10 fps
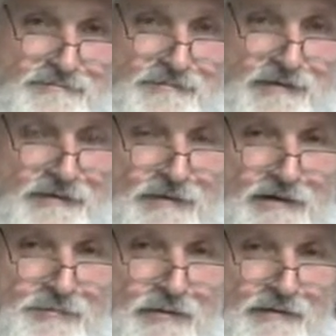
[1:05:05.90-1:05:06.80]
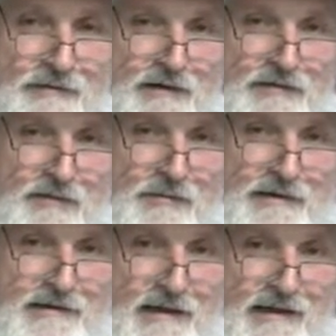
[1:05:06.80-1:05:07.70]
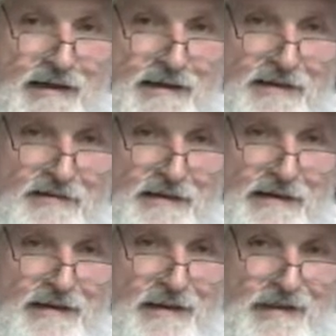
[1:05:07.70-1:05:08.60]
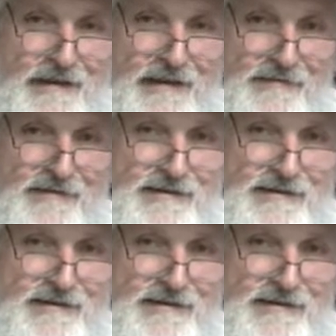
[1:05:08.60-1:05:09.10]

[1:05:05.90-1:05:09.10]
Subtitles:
The firstborn of those who would not let Israel leave